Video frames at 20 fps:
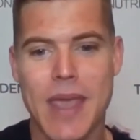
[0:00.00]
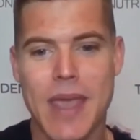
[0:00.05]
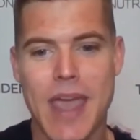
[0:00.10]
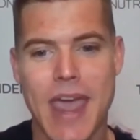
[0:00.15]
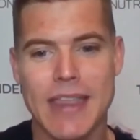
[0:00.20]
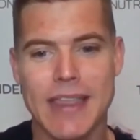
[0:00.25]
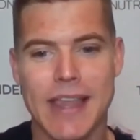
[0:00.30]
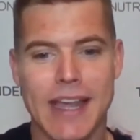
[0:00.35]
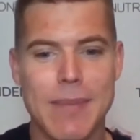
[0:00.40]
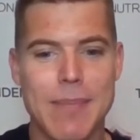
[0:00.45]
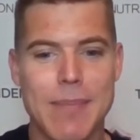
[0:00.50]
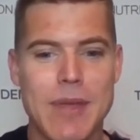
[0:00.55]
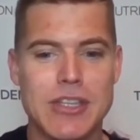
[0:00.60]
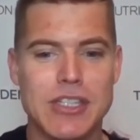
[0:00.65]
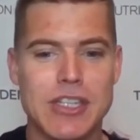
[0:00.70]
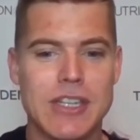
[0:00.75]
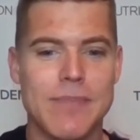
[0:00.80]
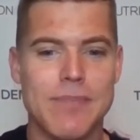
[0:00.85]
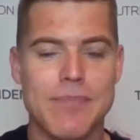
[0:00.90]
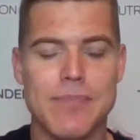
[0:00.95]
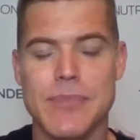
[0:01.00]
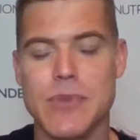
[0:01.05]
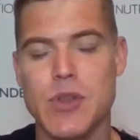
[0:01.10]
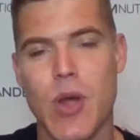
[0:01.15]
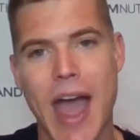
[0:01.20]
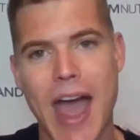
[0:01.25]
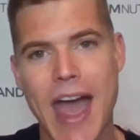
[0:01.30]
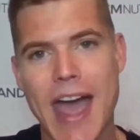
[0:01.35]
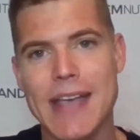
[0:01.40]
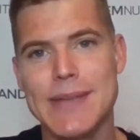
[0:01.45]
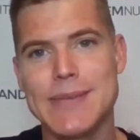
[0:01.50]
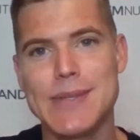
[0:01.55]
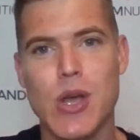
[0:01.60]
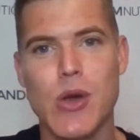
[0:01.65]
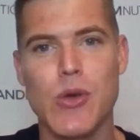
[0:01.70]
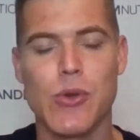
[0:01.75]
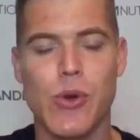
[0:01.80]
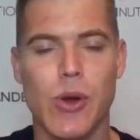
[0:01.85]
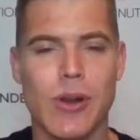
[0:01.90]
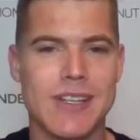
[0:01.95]
And like I mentioned, you know, as you go
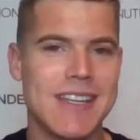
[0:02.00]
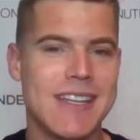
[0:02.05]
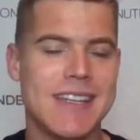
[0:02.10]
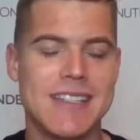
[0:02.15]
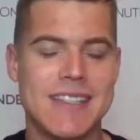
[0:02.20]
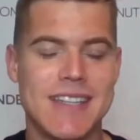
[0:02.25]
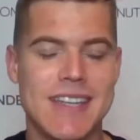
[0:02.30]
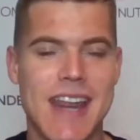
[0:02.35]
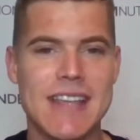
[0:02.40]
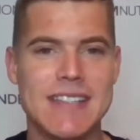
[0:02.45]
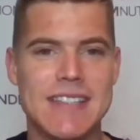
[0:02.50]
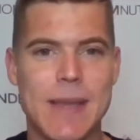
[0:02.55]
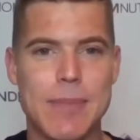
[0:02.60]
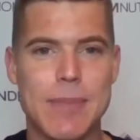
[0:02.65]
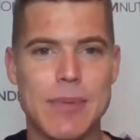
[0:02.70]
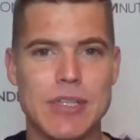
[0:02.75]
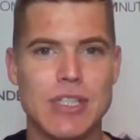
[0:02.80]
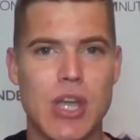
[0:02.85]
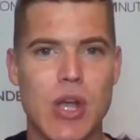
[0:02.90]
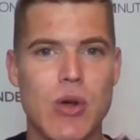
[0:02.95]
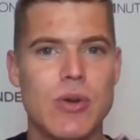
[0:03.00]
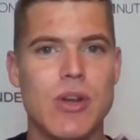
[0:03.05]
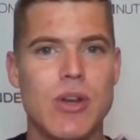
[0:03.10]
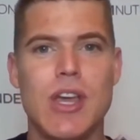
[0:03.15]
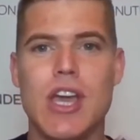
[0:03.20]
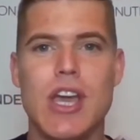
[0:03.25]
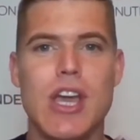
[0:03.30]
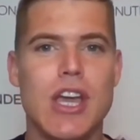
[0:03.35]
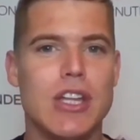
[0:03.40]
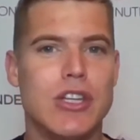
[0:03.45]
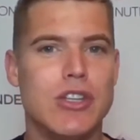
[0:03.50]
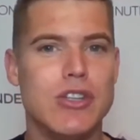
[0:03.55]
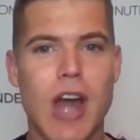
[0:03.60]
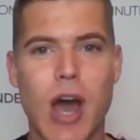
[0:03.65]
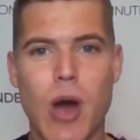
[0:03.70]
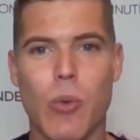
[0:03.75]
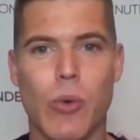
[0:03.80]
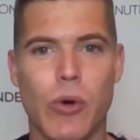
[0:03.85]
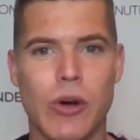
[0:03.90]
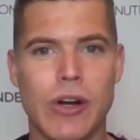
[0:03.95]
throughout today's episode, do
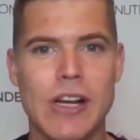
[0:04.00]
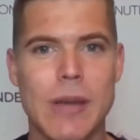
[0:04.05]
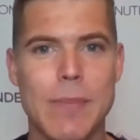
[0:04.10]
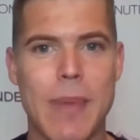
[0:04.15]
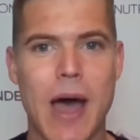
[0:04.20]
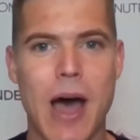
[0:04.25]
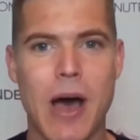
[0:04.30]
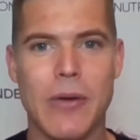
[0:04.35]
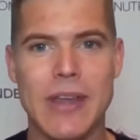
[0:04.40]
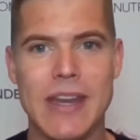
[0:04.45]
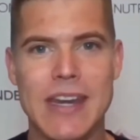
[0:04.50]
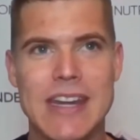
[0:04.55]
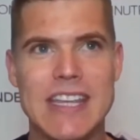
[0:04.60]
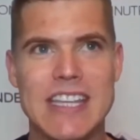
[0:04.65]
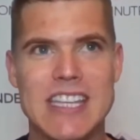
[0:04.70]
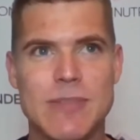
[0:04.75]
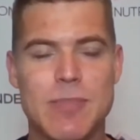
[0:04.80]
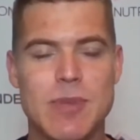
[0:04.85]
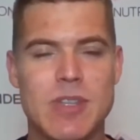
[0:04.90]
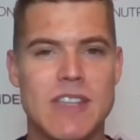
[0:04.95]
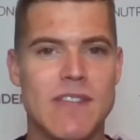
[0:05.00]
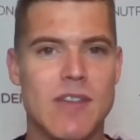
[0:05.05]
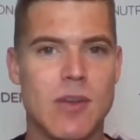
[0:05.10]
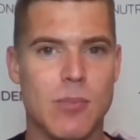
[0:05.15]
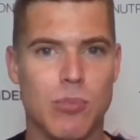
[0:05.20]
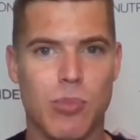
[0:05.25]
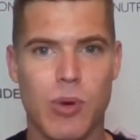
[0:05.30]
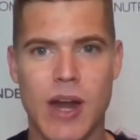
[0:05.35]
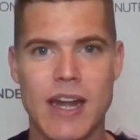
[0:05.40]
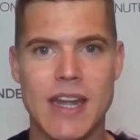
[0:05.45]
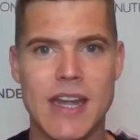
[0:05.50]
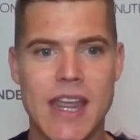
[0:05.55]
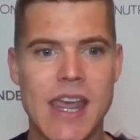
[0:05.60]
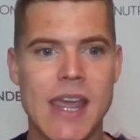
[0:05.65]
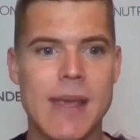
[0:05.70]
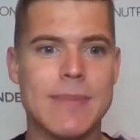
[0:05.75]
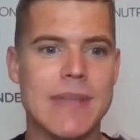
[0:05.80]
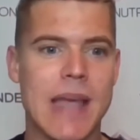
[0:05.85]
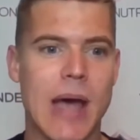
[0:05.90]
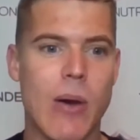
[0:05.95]
not worry about any specific brand
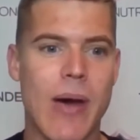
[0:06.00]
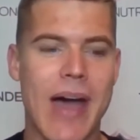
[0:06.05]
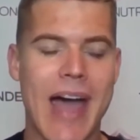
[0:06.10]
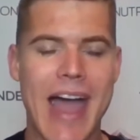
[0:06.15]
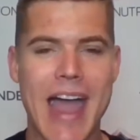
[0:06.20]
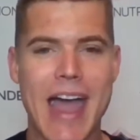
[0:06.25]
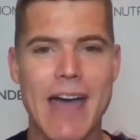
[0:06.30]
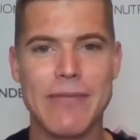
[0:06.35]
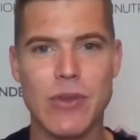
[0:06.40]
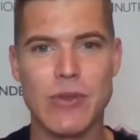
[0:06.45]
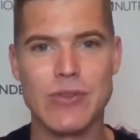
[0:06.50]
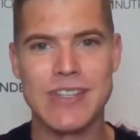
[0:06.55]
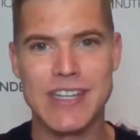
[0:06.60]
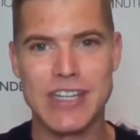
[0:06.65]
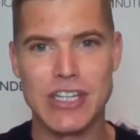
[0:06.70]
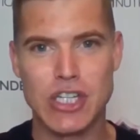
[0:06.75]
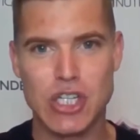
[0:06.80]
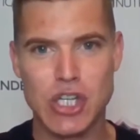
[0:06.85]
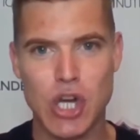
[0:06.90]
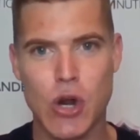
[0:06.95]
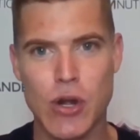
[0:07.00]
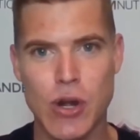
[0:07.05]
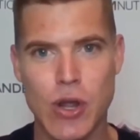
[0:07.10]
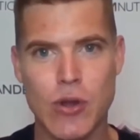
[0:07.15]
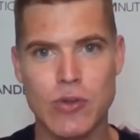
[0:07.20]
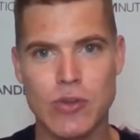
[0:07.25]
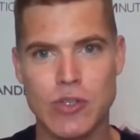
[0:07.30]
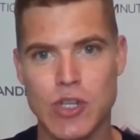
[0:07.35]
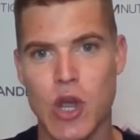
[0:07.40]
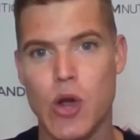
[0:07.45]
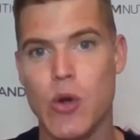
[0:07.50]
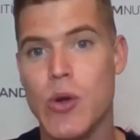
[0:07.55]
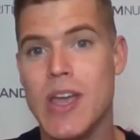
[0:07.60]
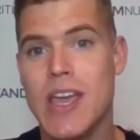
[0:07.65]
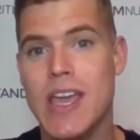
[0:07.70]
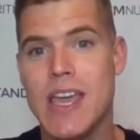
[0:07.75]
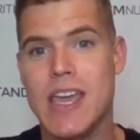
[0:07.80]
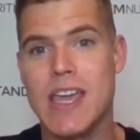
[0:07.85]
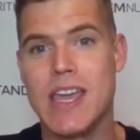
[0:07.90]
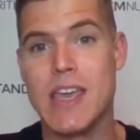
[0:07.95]
names. I'll have those in the show notes. So
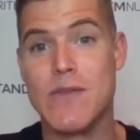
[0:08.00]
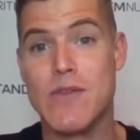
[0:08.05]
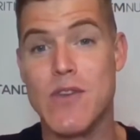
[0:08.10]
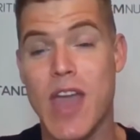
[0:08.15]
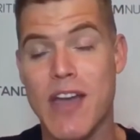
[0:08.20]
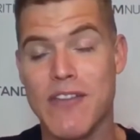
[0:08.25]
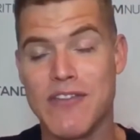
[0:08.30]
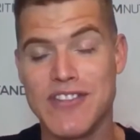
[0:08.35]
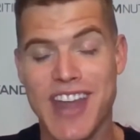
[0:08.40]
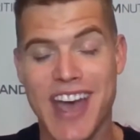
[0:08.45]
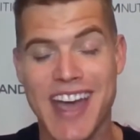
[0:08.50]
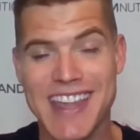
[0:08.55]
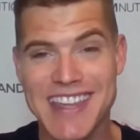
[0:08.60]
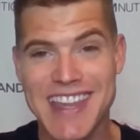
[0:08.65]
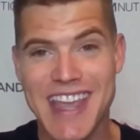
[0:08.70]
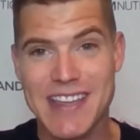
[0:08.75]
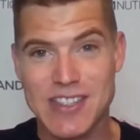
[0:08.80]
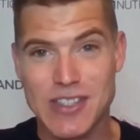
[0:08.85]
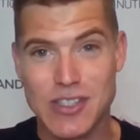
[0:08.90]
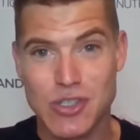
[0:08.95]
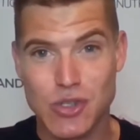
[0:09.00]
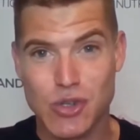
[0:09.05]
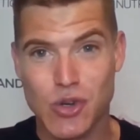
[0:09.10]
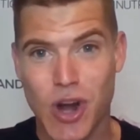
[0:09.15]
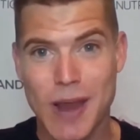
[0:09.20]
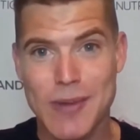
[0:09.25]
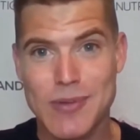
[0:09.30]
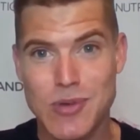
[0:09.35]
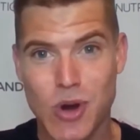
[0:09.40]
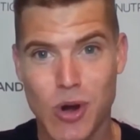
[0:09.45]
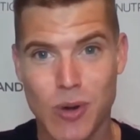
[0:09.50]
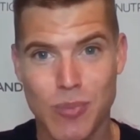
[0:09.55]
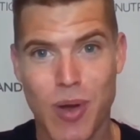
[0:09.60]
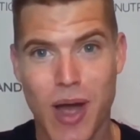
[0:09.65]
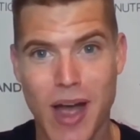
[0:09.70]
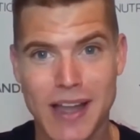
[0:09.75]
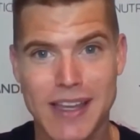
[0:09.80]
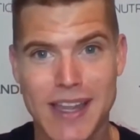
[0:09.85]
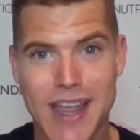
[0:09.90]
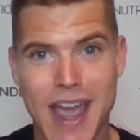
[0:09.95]
if you have not yet subscribed to our
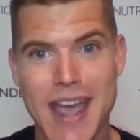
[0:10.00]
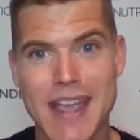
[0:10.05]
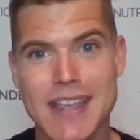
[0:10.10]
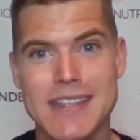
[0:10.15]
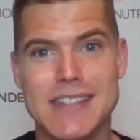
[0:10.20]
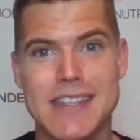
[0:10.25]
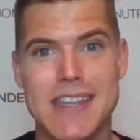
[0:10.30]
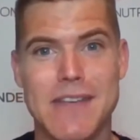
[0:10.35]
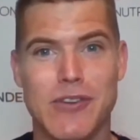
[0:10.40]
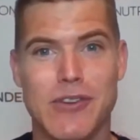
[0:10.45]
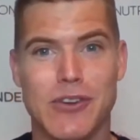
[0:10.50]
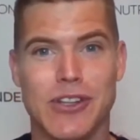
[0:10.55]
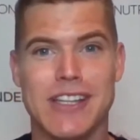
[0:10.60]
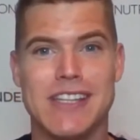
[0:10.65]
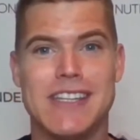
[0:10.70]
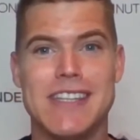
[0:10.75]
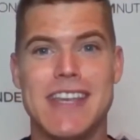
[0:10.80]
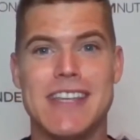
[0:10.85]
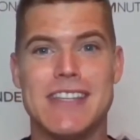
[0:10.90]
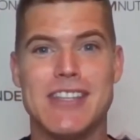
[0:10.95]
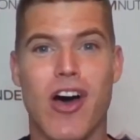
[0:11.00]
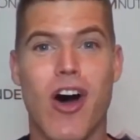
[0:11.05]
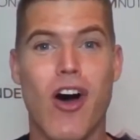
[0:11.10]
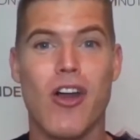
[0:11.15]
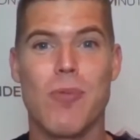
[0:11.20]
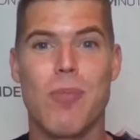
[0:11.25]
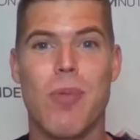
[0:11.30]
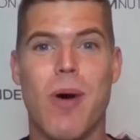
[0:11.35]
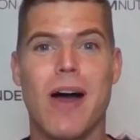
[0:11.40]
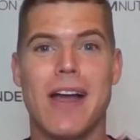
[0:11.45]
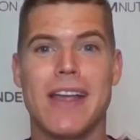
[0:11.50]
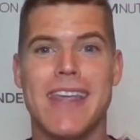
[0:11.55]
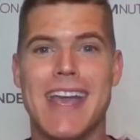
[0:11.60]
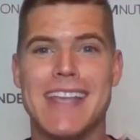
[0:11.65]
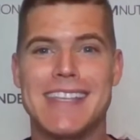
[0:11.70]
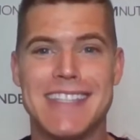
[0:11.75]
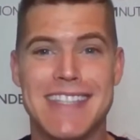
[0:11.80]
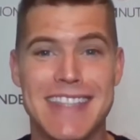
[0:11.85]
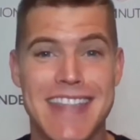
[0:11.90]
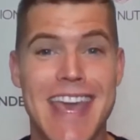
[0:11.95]
podcast, if you're listening to this on our
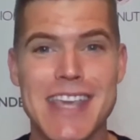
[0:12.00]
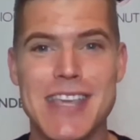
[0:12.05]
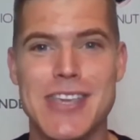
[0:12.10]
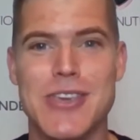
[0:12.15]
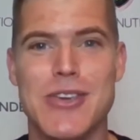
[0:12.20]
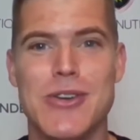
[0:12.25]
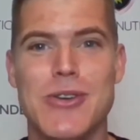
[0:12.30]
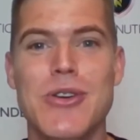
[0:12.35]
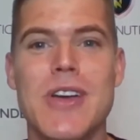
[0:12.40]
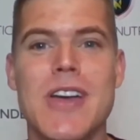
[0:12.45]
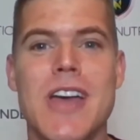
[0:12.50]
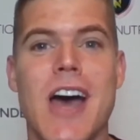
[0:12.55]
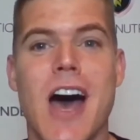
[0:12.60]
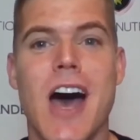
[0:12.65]
podcast, thank you.